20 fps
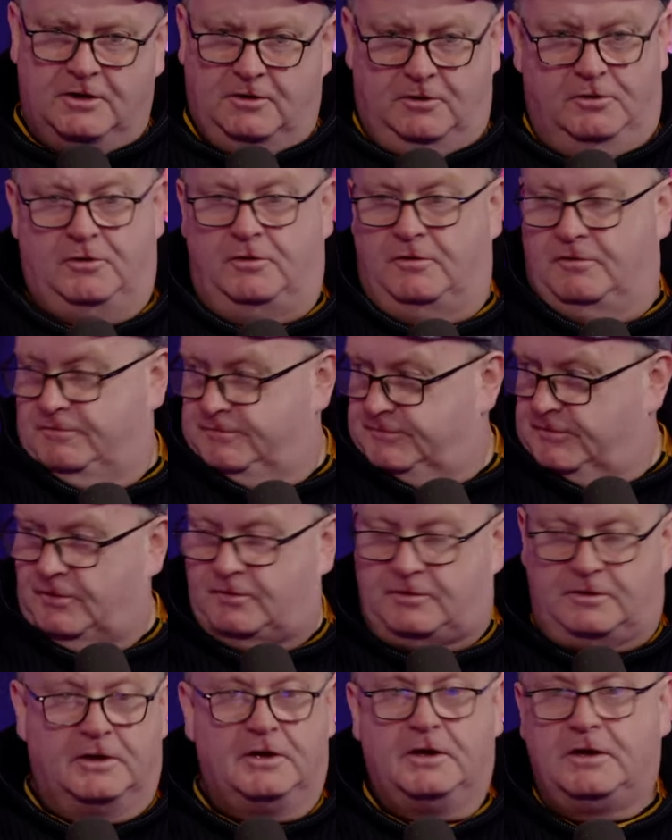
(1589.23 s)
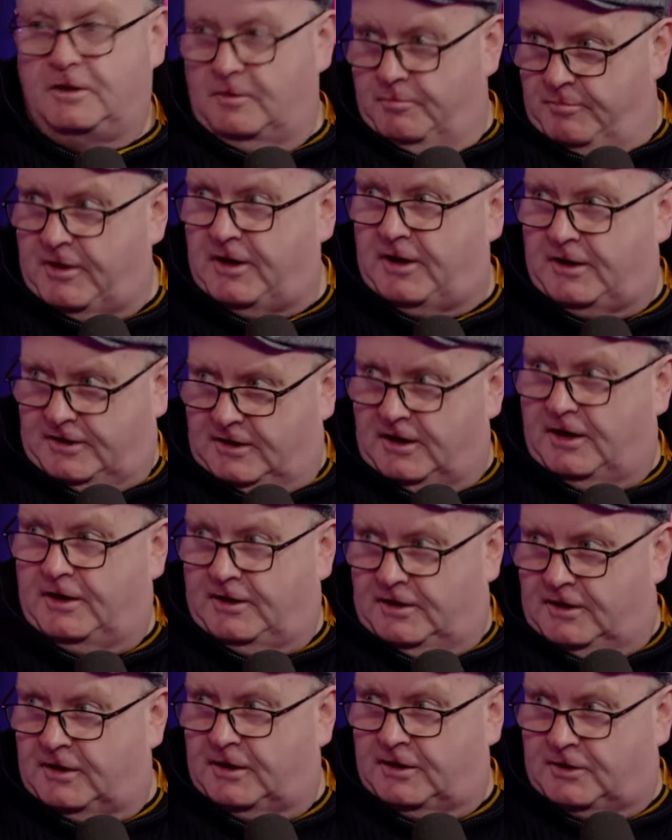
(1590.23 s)
Oh, fuck, you better get
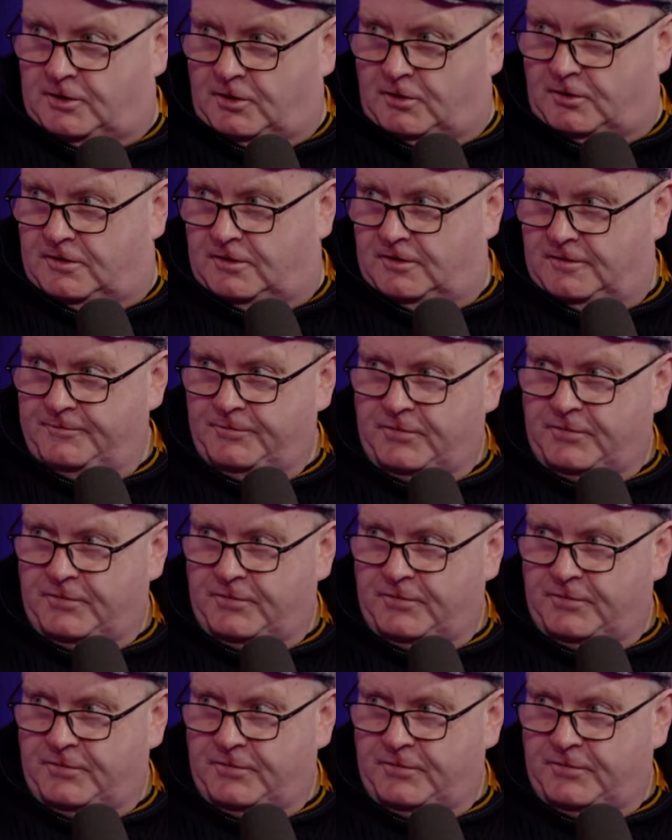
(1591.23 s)
another dog.